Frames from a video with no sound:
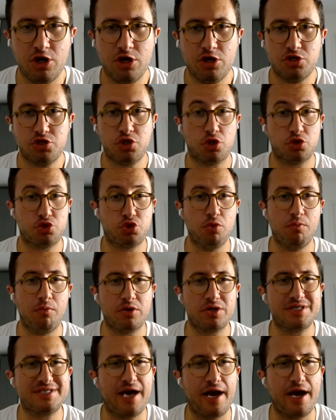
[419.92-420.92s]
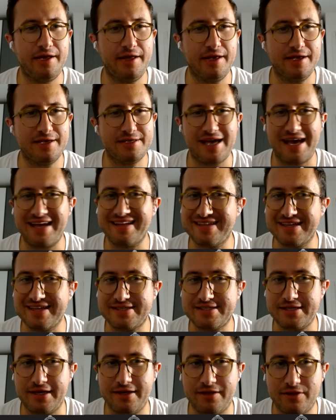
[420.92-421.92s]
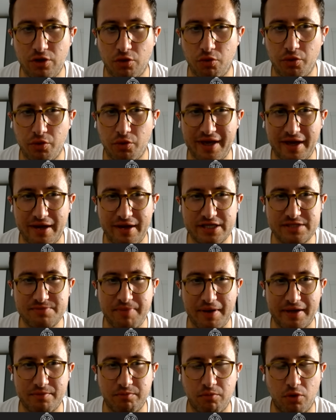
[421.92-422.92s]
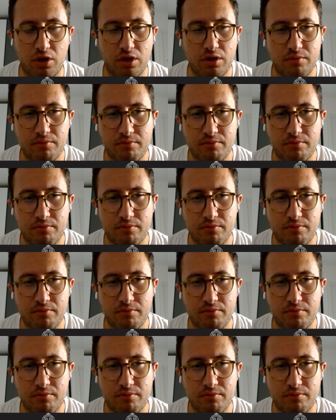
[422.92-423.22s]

So 2 more signings and that's it, or we can expect more?